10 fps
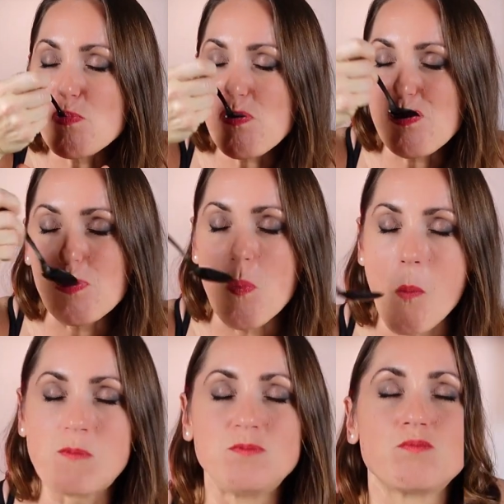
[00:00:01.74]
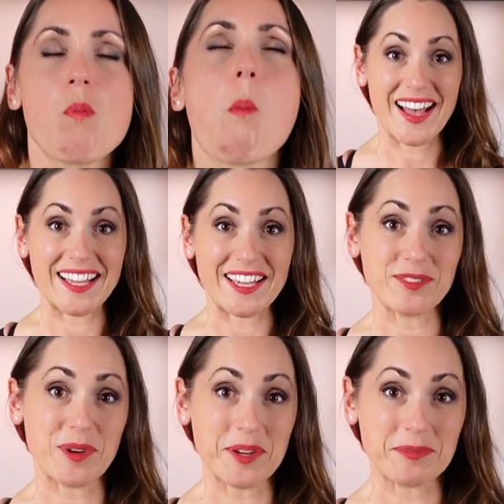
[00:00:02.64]
Hi, and
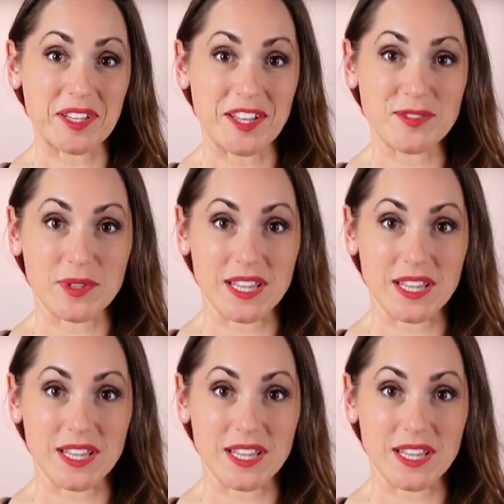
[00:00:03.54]
welcome to Lunch with